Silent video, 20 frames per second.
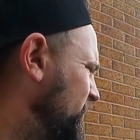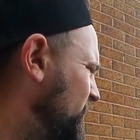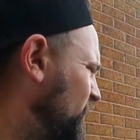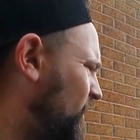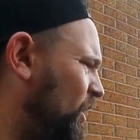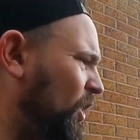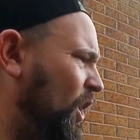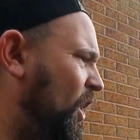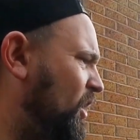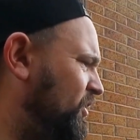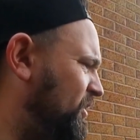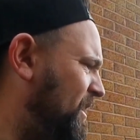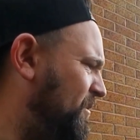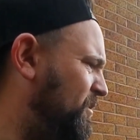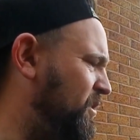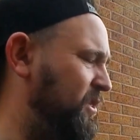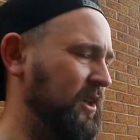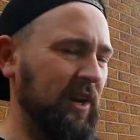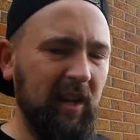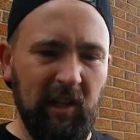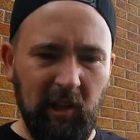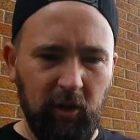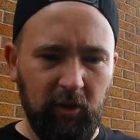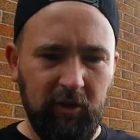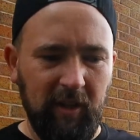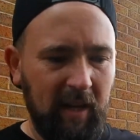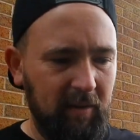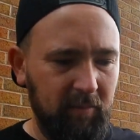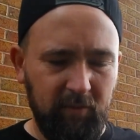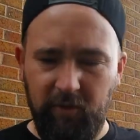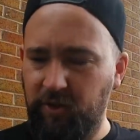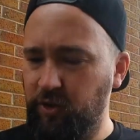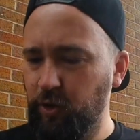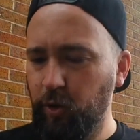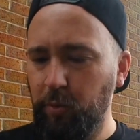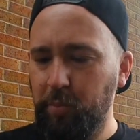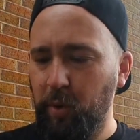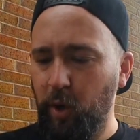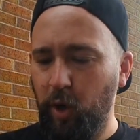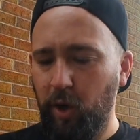the gloss, everything. It looks
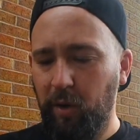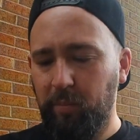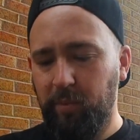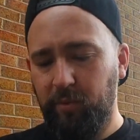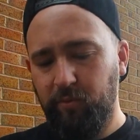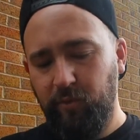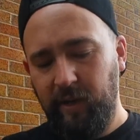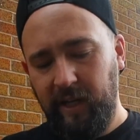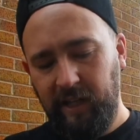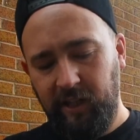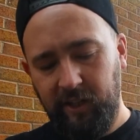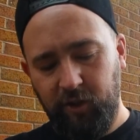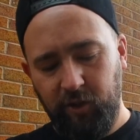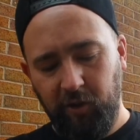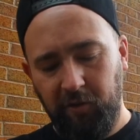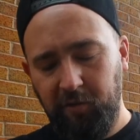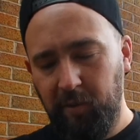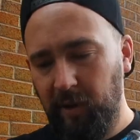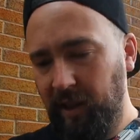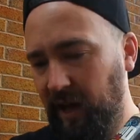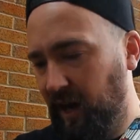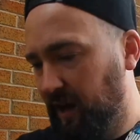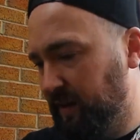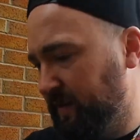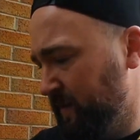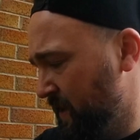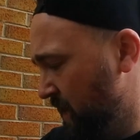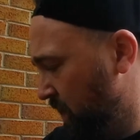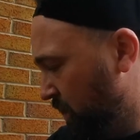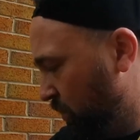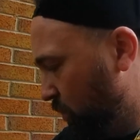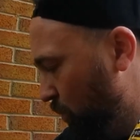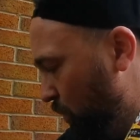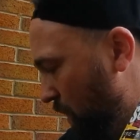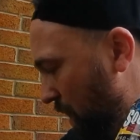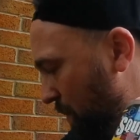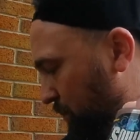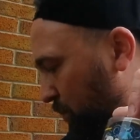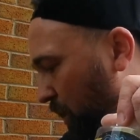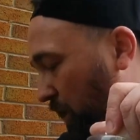superb. Really chuffed with that.
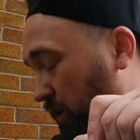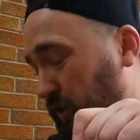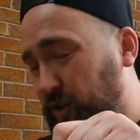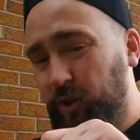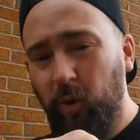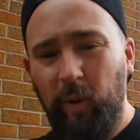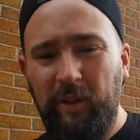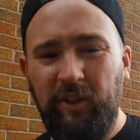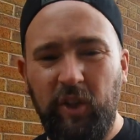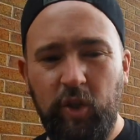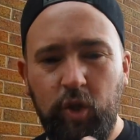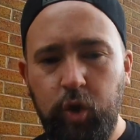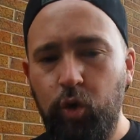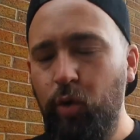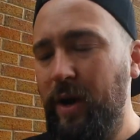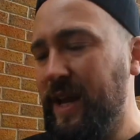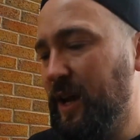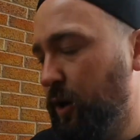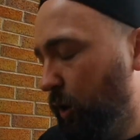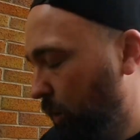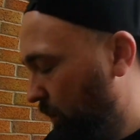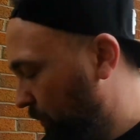Great product. So as a trio